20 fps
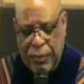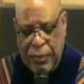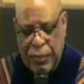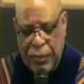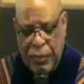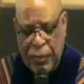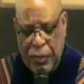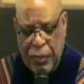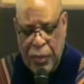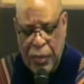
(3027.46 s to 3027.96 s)

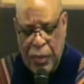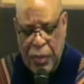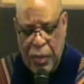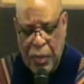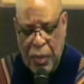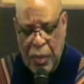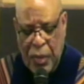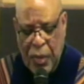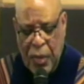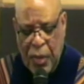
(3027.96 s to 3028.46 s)

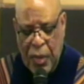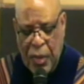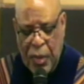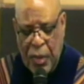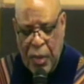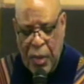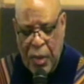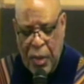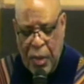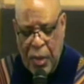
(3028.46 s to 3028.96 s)

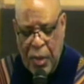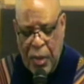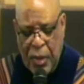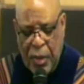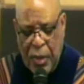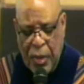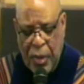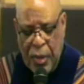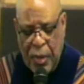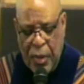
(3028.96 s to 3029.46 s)

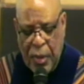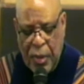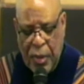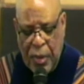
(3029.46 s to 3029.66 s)
(silence)